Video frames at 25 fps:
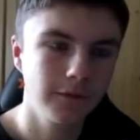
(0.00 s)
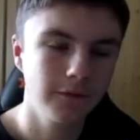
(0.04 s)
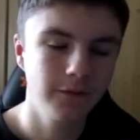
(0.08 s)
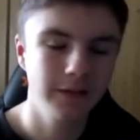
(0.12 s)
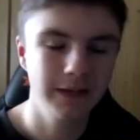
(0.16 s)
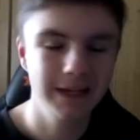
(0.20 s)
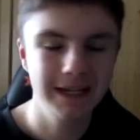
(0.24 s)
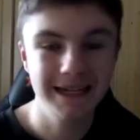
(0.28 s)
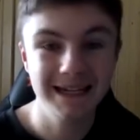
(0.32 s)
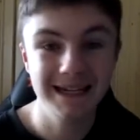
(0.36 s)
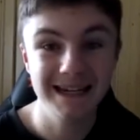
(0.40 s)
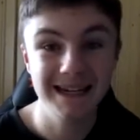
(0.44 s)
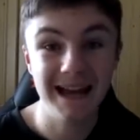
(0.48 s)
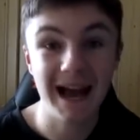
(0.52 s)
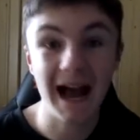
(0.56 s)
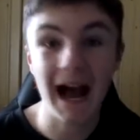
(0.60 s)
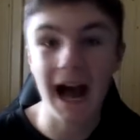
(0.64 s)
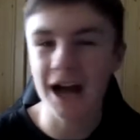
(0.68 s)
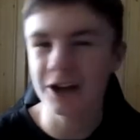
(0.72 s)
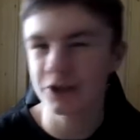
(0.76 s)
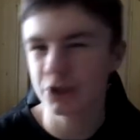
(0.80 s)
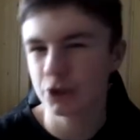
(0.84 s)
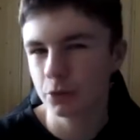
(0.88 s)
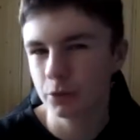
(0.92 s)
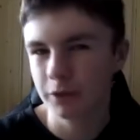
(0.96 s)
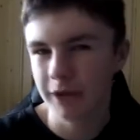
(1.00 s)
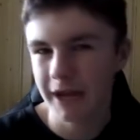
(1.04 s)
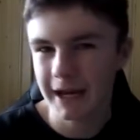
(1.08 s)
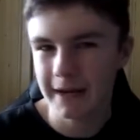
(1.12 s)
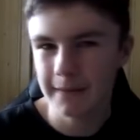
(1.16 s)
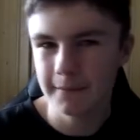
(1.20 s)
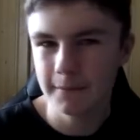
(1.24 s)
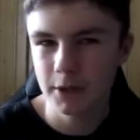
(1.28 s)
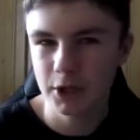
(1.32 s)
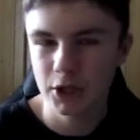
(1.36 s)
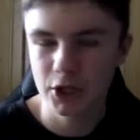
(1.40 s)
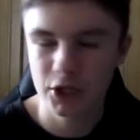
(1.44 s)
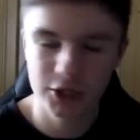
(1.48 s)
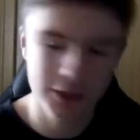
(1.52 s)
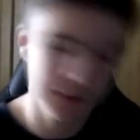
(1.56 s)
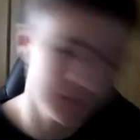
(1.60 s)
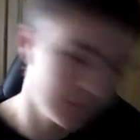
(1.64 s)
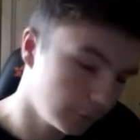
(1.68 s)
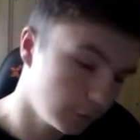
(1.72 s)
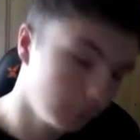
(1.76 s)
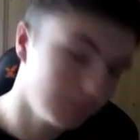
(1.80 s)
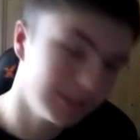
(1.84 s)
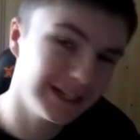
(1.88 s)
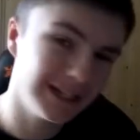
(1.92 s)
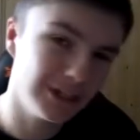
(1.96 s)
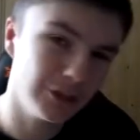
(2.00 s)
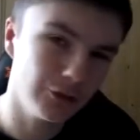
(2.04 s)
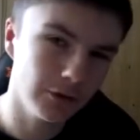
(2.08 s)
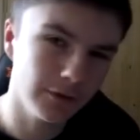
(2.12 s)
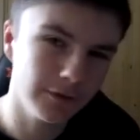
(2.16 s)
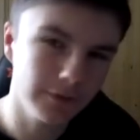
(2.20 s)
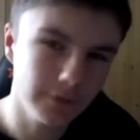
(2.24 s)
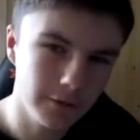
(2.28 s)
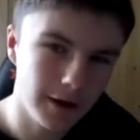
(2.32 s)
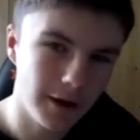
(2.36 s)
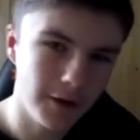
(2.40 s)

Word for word: the actual game, because you've already driven